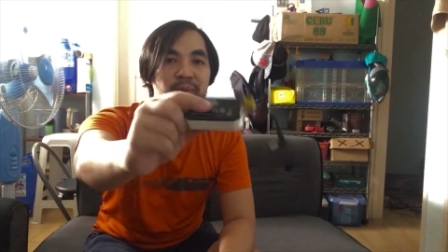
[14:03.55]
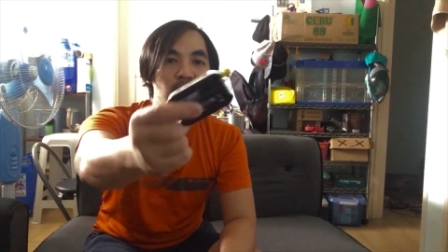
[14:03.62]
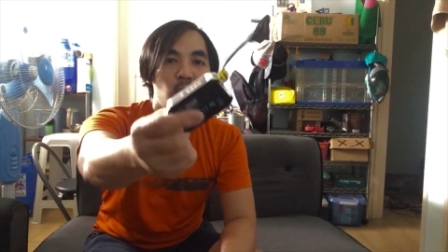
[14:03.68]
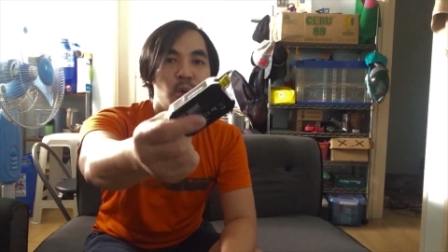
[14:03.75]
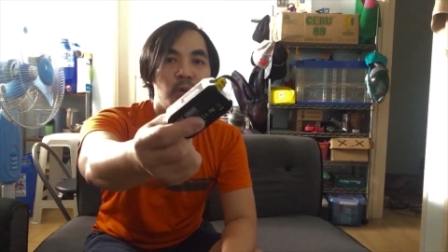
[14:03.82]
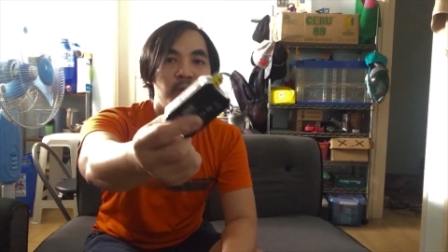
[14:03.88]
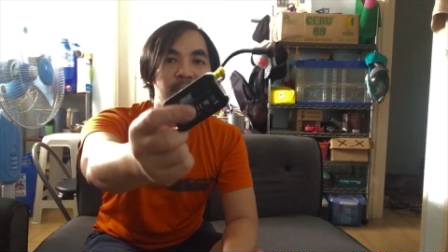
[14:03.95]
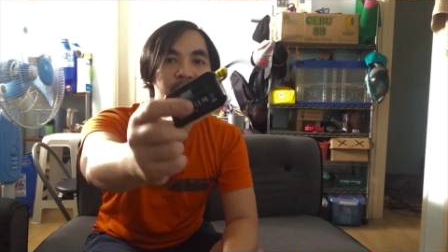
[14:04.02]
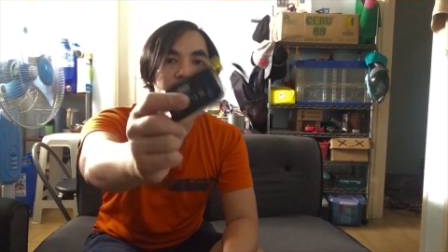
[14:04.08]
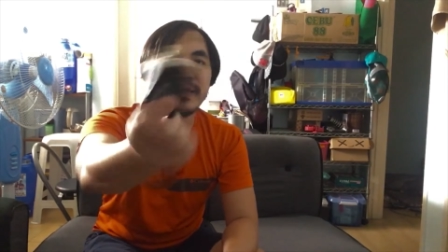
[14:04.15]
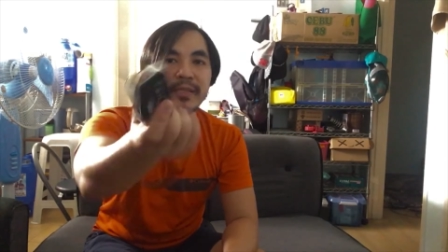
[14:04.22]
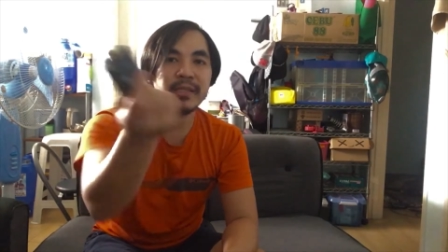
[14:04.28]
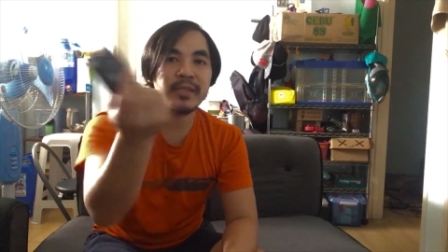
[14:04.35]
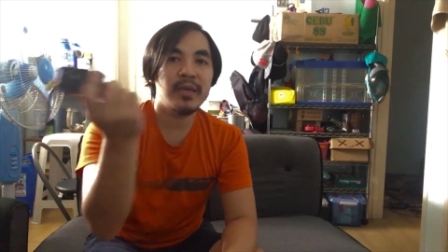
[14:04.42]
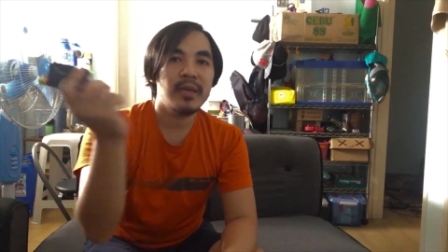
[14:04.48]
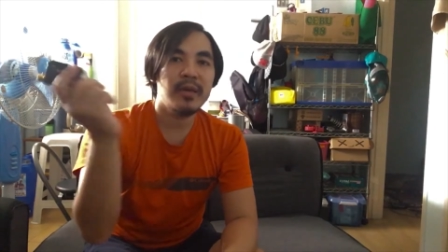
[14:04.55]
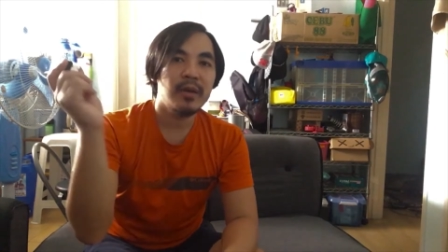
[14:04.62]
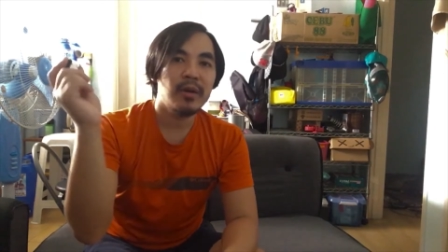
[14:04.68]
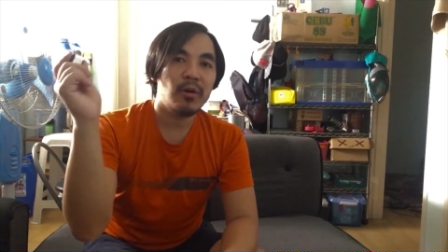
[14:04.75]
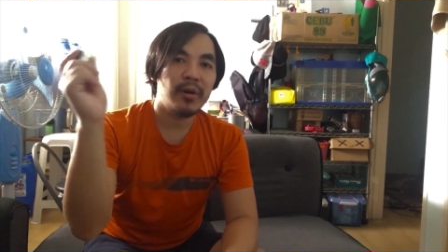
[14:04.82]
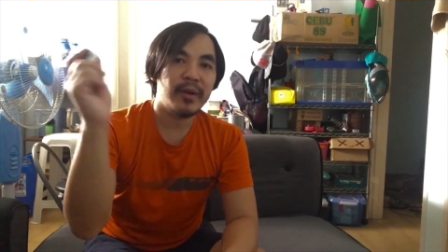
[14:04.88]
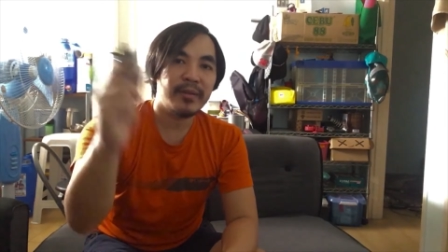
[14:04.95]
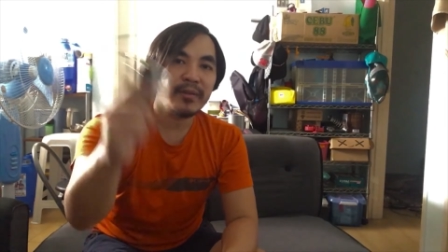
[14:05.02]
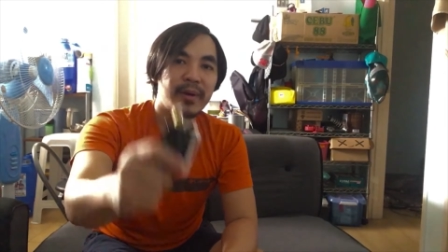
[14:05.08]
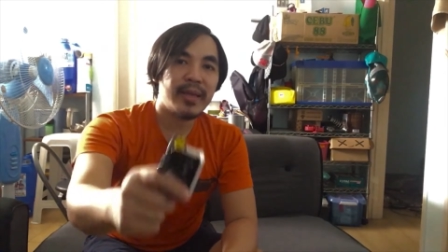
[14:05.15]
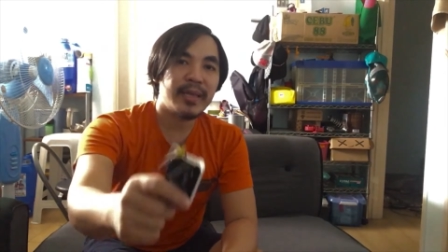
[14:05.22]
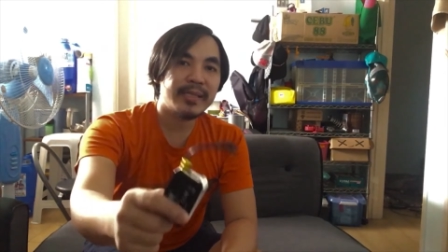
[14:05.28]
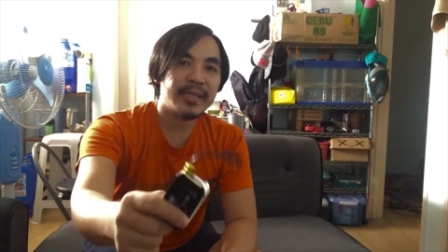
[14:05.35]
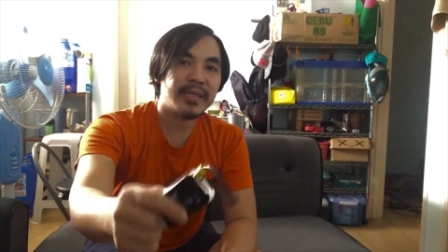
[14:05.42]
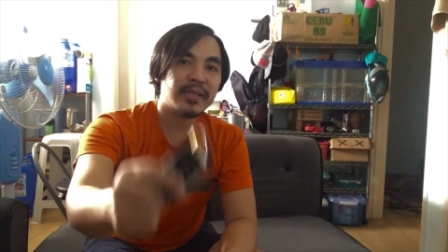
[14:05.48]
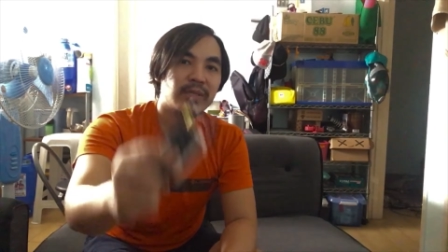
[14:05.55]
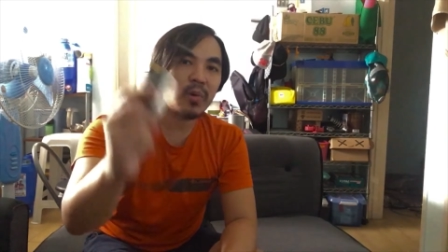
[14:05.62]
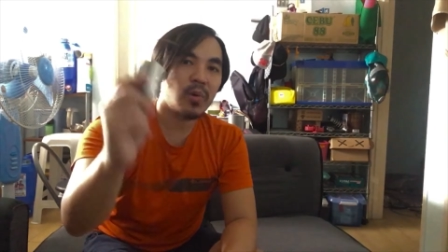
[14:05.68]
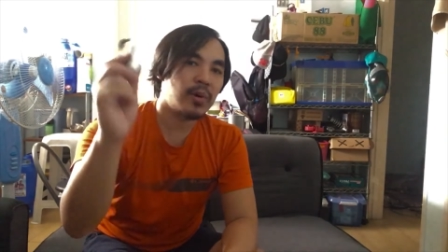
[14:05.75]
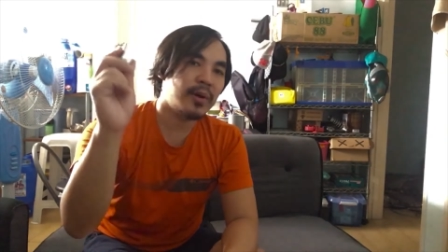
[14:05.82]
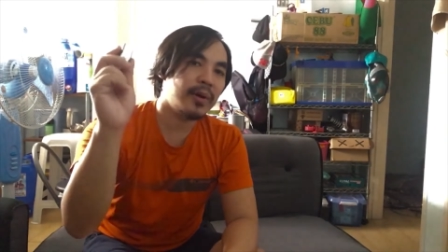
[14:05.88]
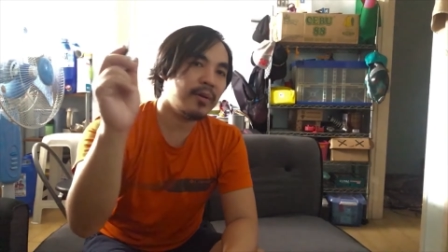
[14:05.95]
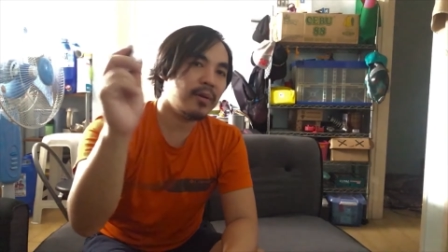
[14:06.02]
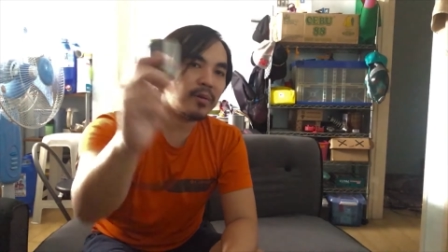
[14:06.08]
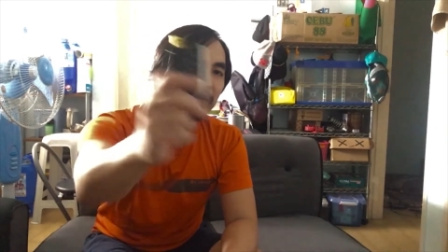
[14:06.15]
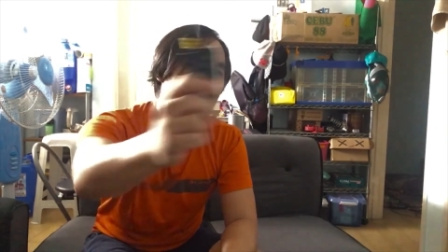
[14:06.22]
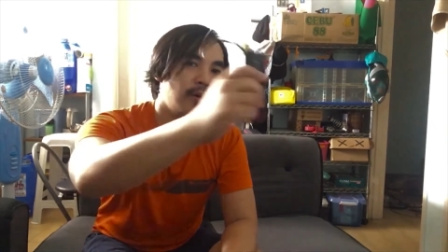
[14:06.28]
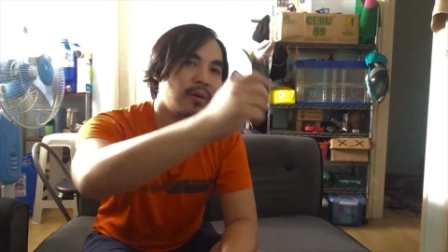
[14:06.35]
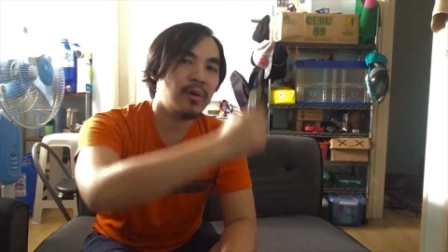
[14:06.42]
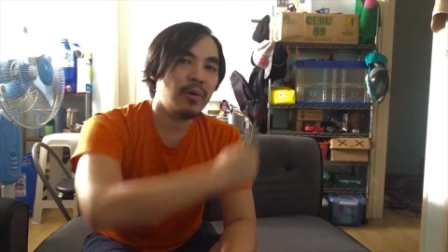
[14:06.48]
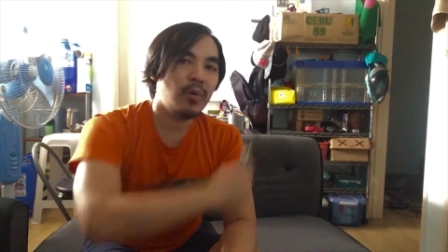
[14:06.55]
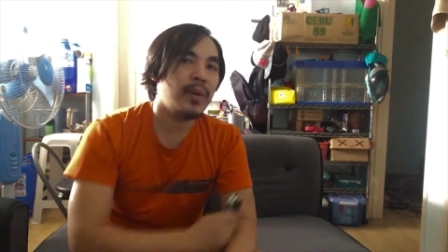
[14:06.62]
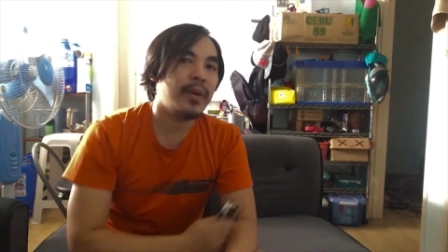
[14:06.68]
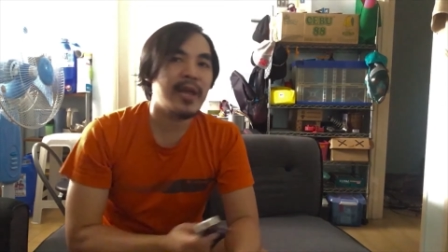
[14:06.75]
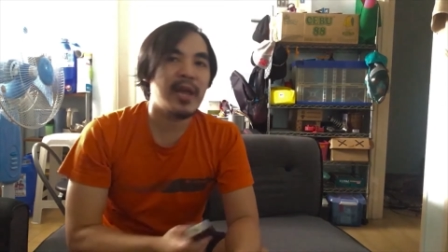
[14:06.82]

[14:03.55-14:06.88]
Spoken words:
nights or in the races or what have you.